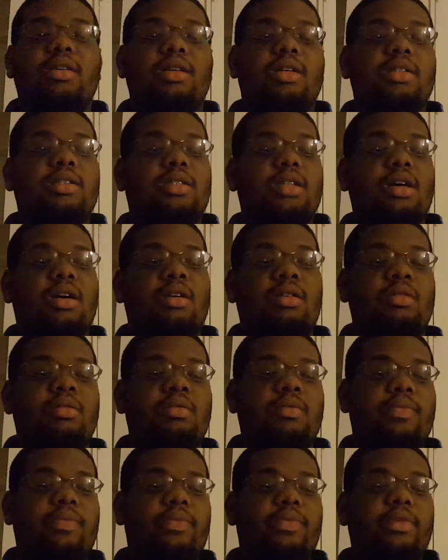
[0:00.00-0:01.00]

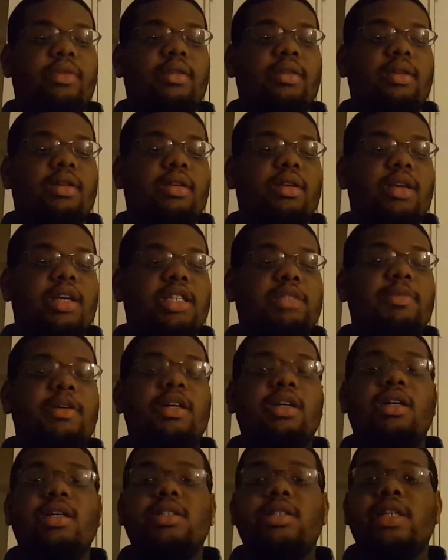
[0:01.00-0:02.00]
So it's been
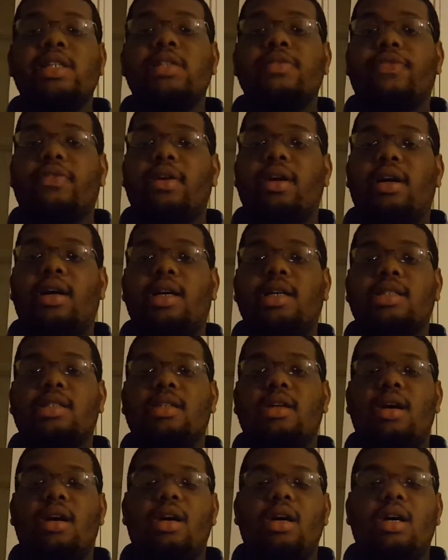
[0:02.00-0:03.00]
a good season for us.
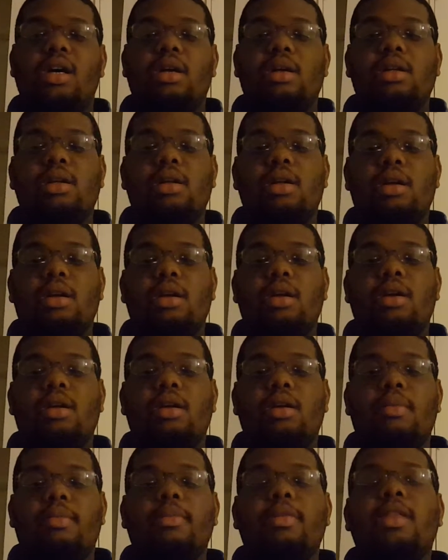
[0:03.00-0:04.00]

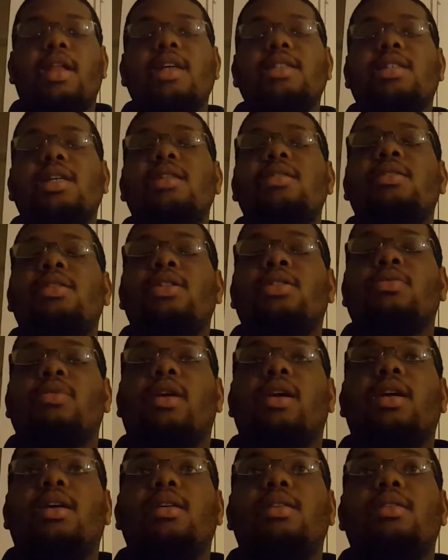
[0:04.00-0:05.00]
Let's get into these
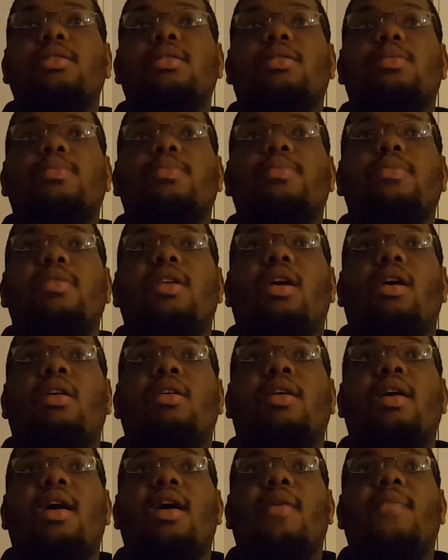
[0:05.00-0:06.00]
rankings.
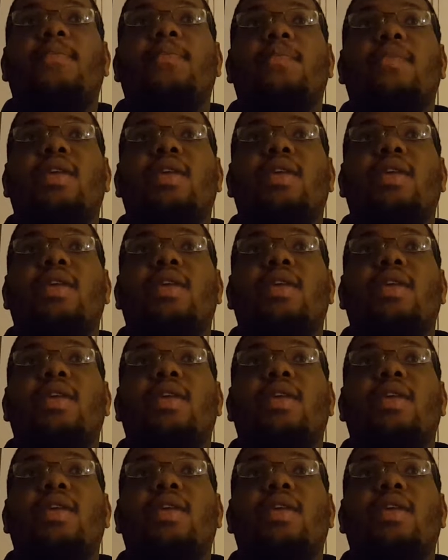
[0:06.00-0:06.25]
Okay.